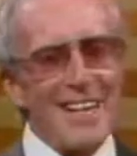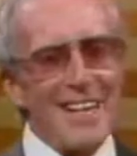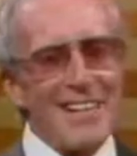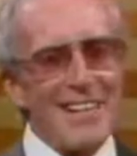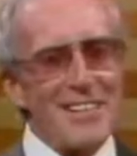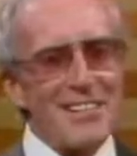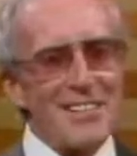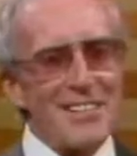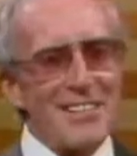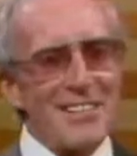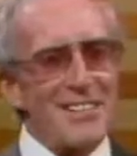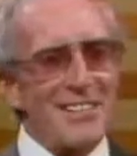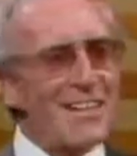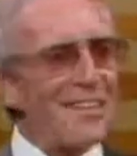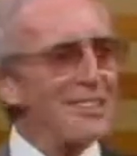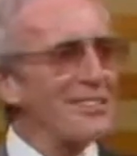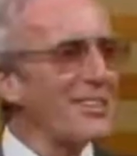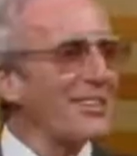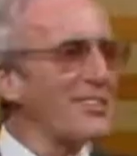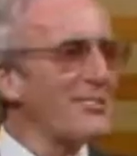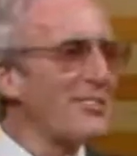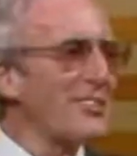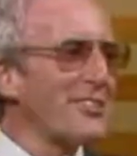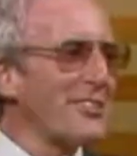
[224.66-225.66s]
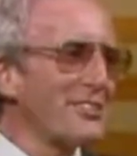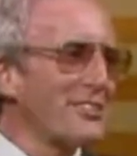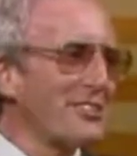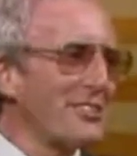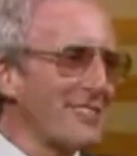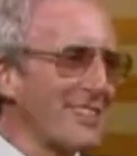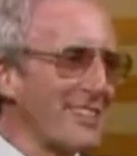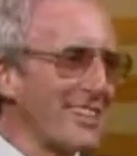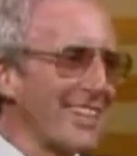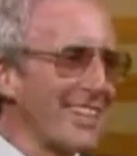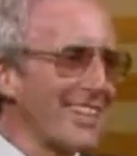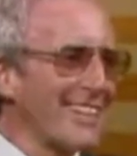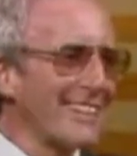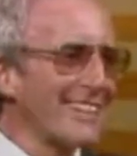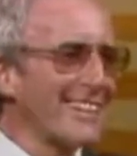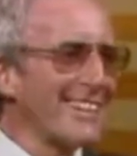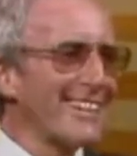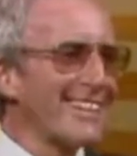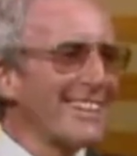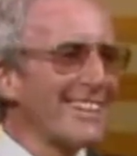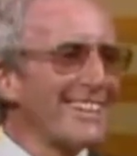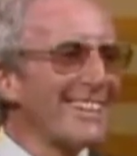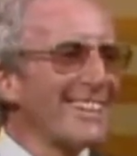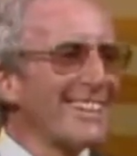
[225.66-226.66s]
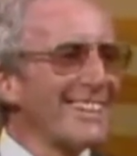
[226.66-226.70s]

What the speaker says: It's just that I went to Oxford, that's it.